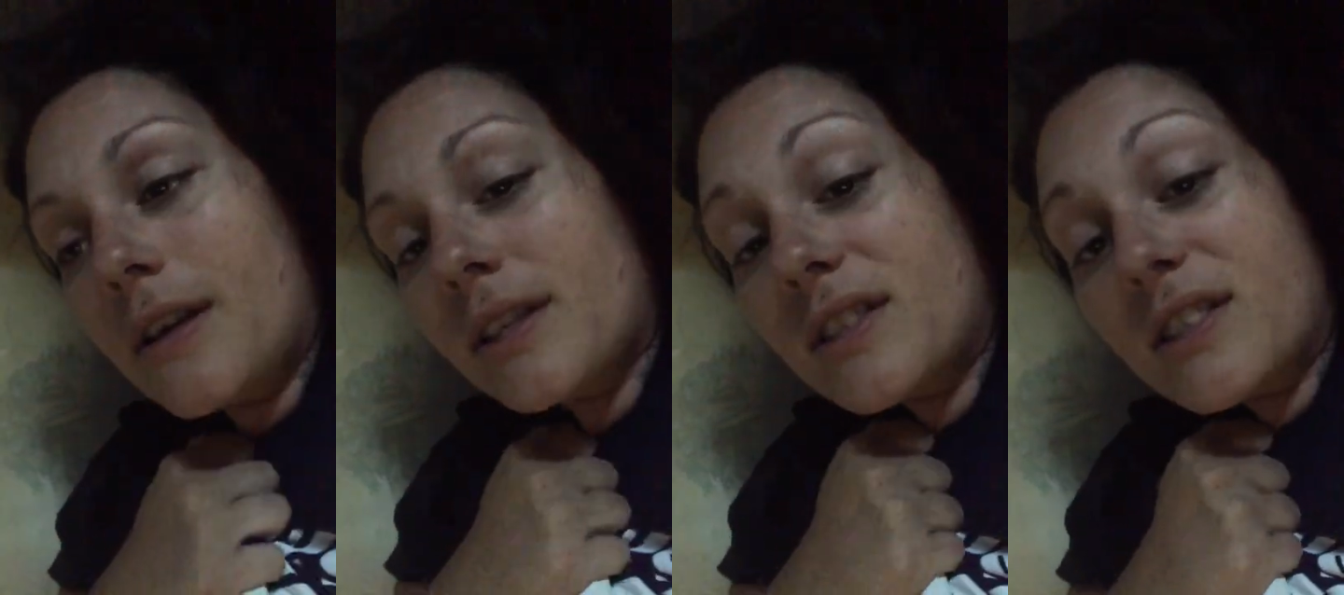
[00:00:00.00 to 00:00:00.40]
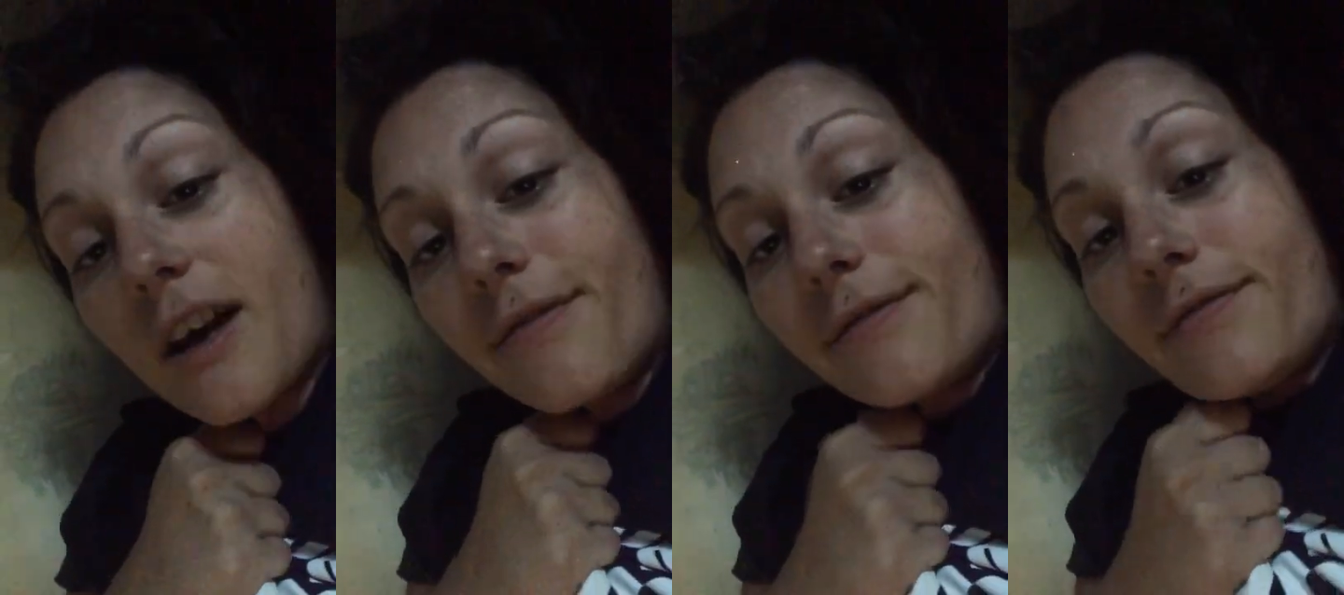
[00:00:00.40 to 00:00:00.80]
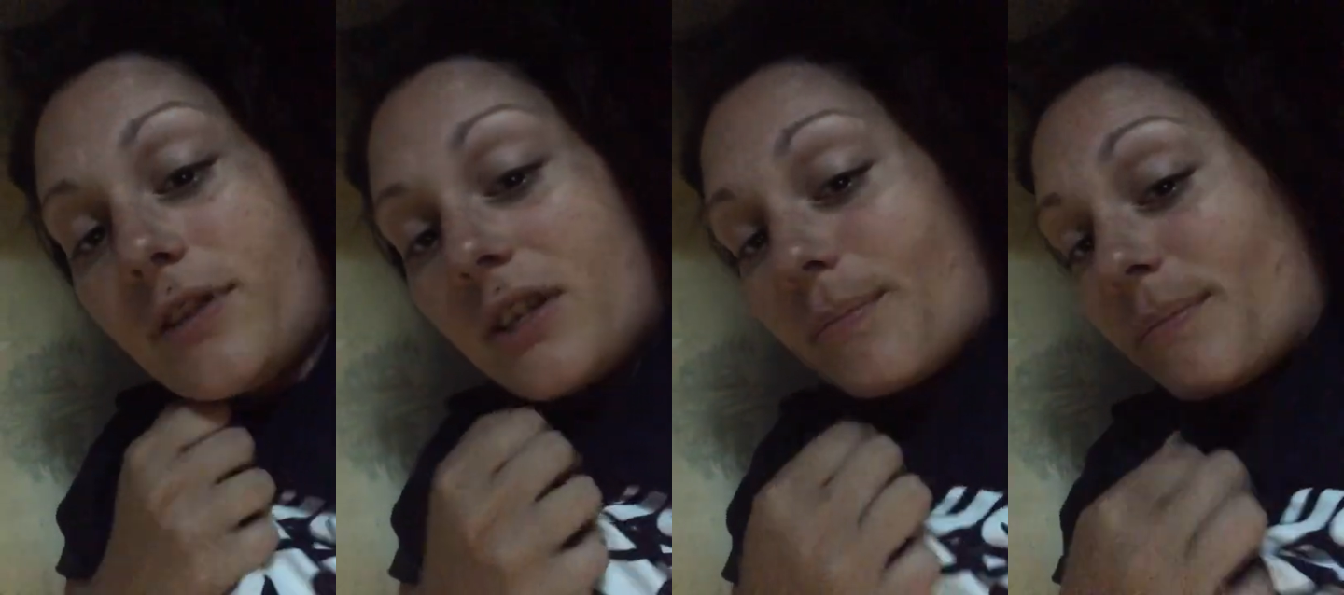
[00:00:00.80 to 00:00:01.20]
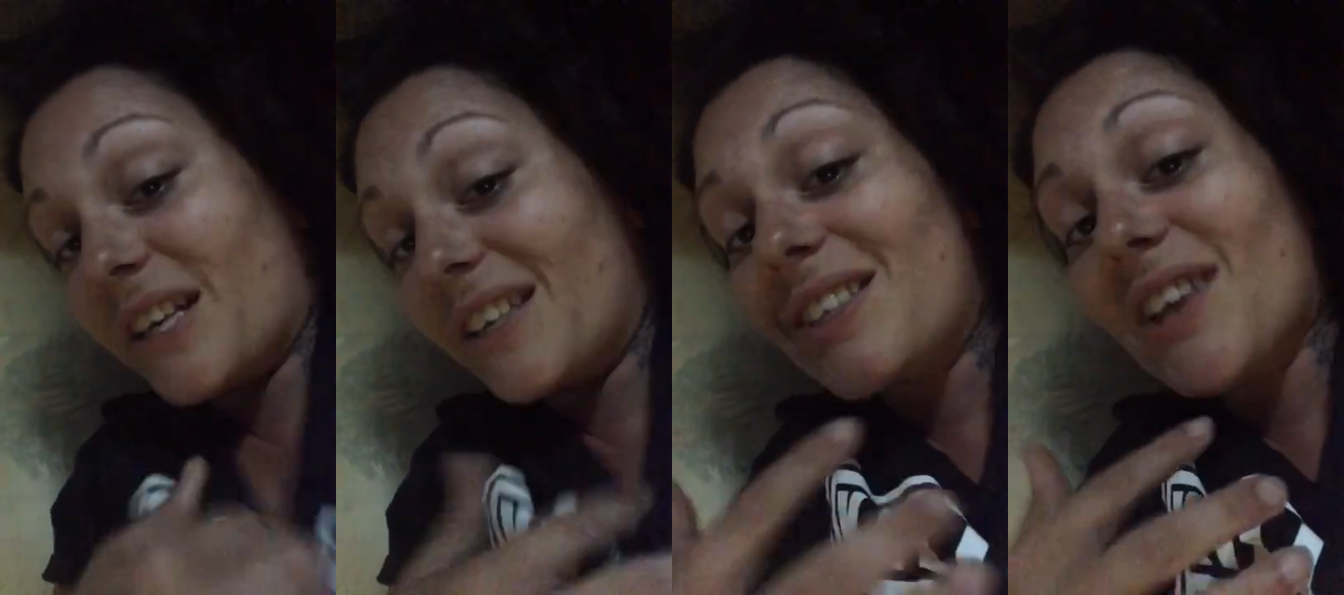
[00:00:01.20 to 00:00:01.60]
stuffed them
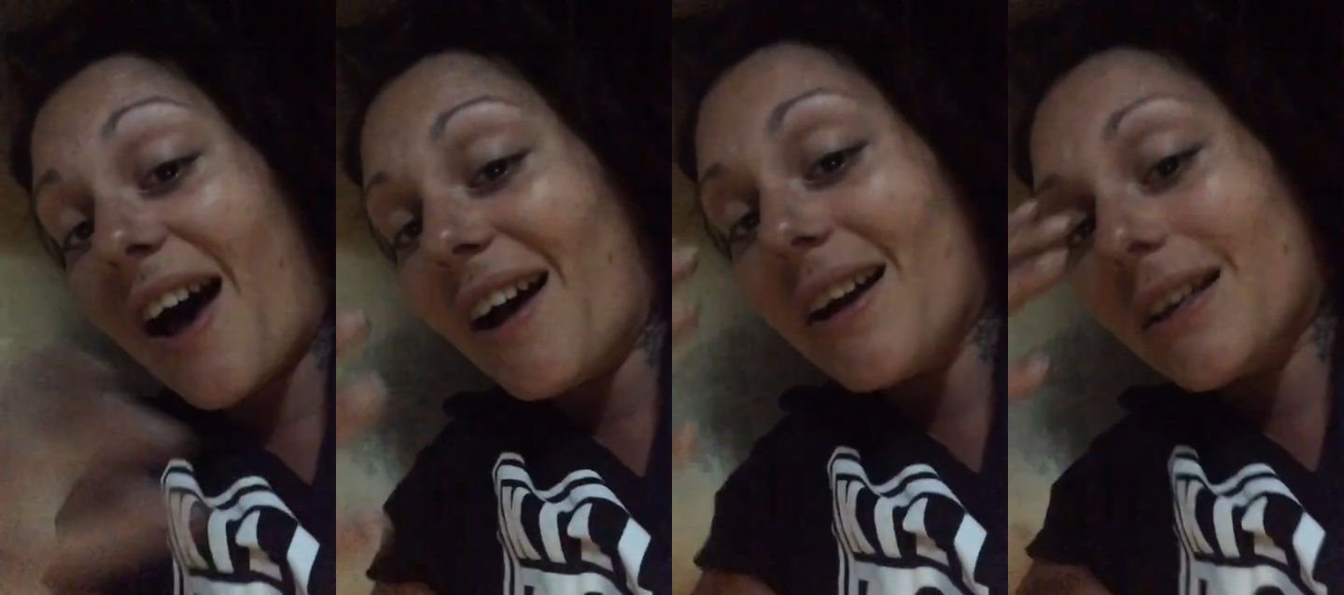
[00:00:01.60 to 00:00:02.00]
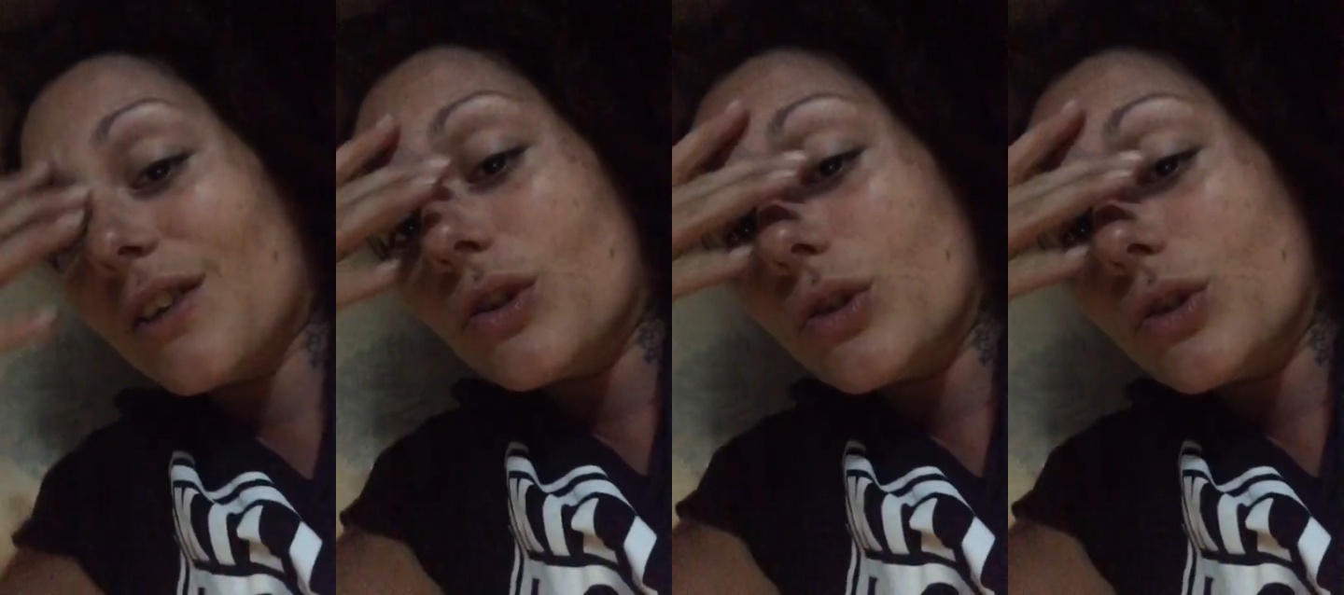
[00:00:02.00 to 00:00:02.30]
inside and